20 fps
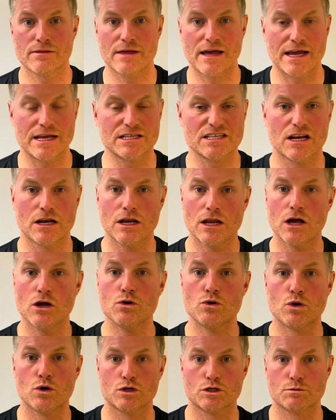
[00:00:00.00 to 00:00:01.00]
that is a
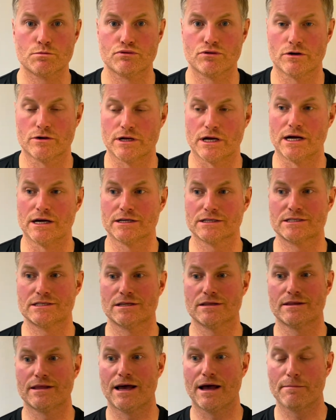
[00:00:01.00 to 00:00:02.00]
low-cost product
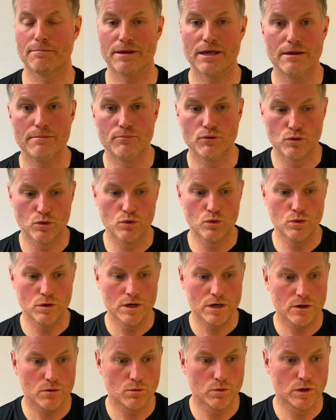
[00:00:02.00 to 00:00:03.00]
that people
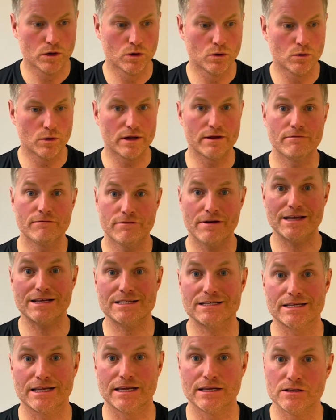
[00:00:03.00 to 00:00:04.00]
will
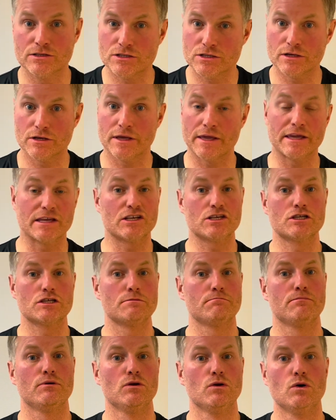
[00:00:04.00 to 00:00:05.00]
invest in to
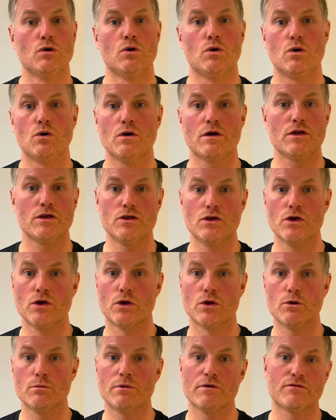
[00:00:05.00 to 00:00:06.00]
explore
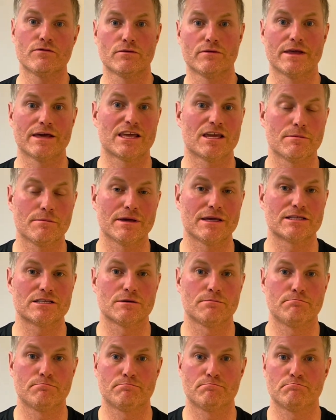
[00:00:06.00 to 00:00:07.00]
you before they commit to